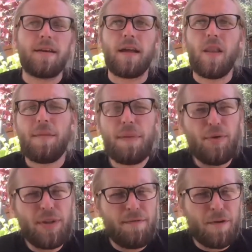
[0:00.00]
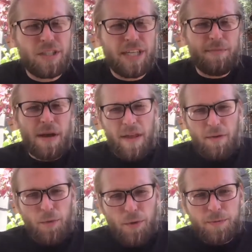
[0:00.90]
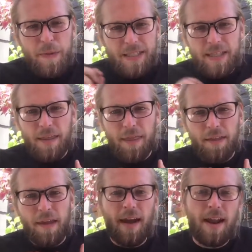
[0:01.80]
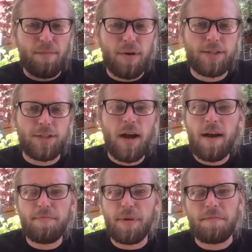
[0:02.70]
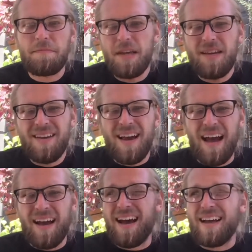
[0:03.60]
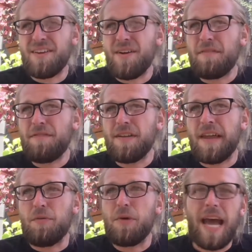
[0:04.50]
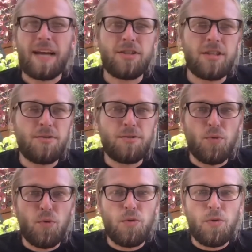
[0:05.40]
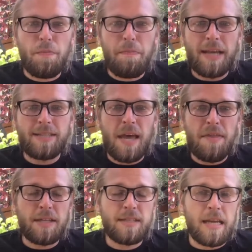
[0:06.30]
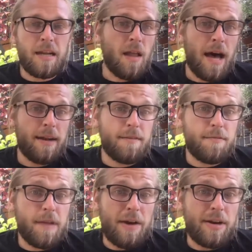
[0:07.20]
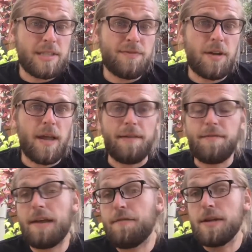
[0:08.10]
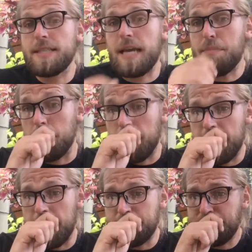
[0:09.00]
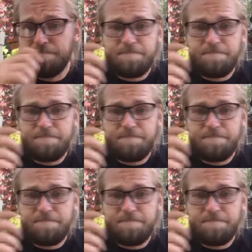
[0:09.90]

a lot of people when they first hear about like rules-based ethics, they kind of brush it off. But uh, you know, I feel like we actually use rule-based ethics in a lot of areas of our life. Like for example, um,